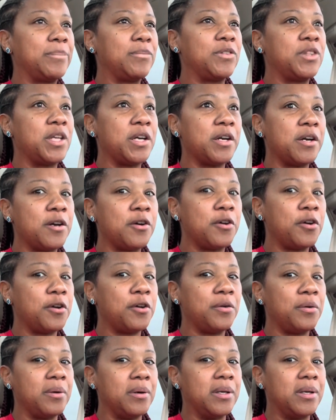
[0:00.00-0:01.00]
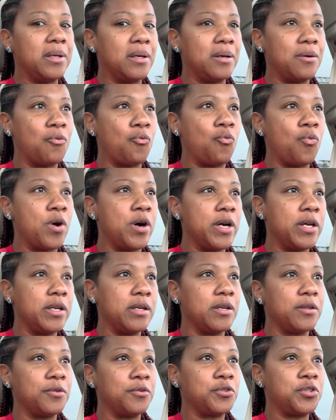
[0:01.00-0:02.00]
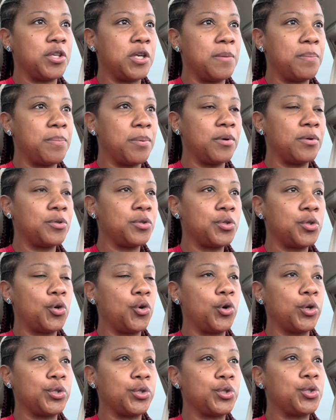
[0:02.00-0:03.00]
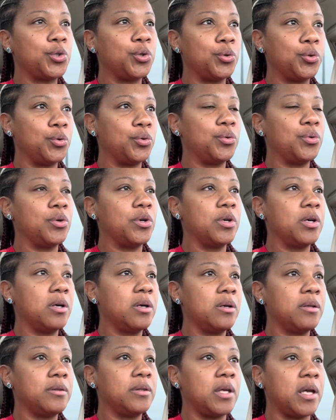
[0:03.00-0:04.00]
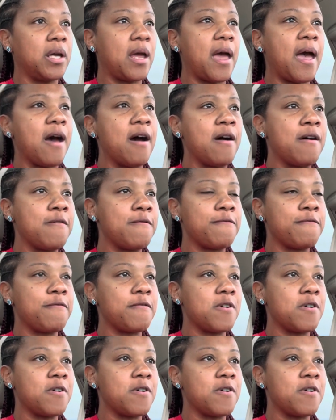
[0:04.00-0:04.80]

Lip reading: they're, 1, either cheaper, or 2, they have,